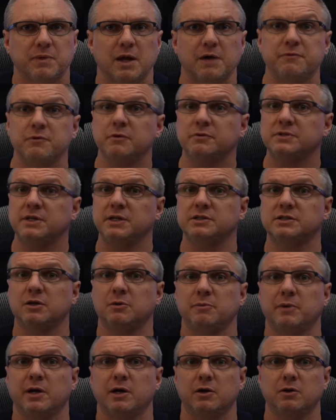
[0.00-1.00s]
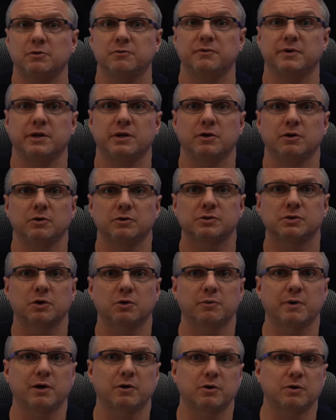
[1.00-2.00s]
If you've seen some of my other videos
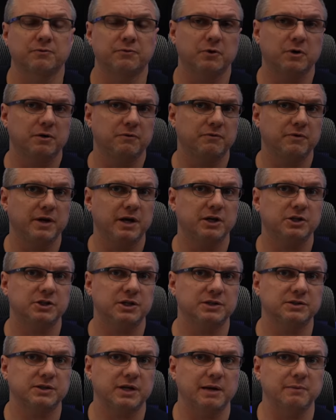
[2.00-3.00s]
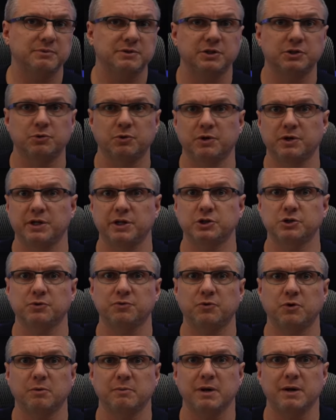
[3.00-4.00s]
around converting V H S tapes into a digital
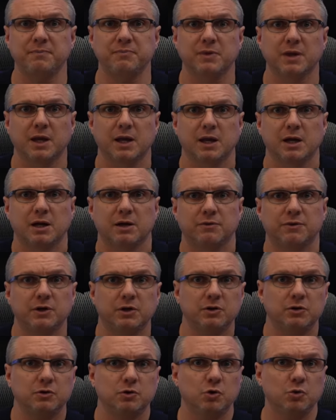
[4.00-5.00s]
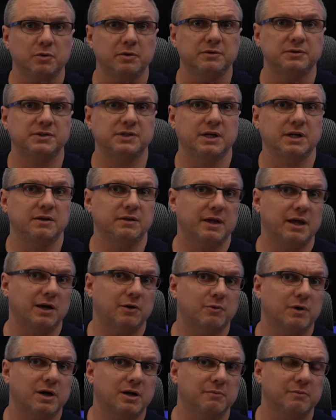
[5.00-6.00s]
format, then you would have seen that I
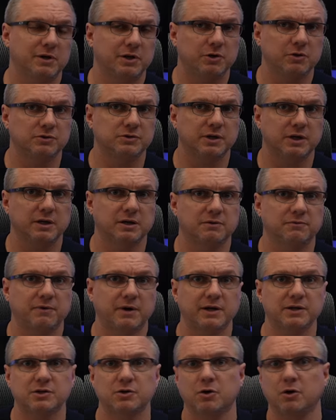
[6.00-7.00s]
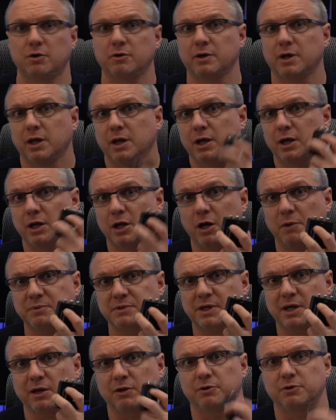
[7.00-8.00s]
recommend using a device called an
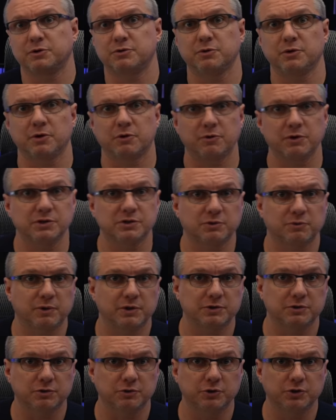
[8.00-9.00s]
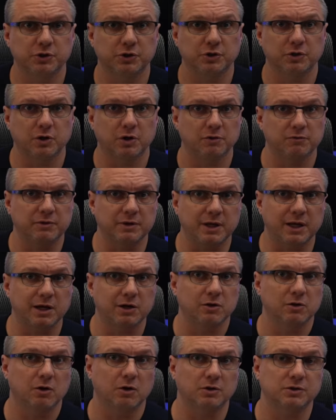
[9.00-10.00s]
upscaler to increase the resolution of the
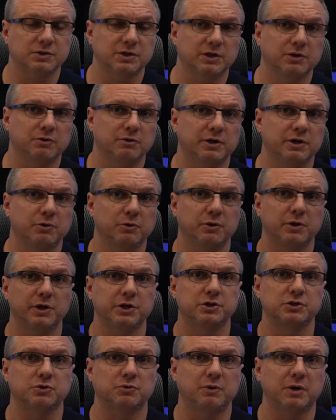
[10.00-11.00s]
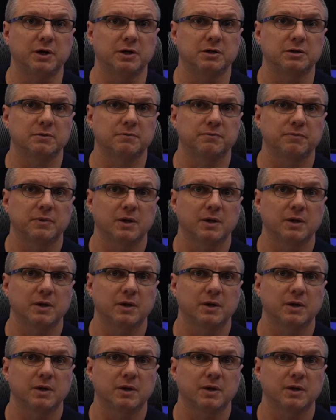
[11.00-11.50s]
analog signal into a digital one.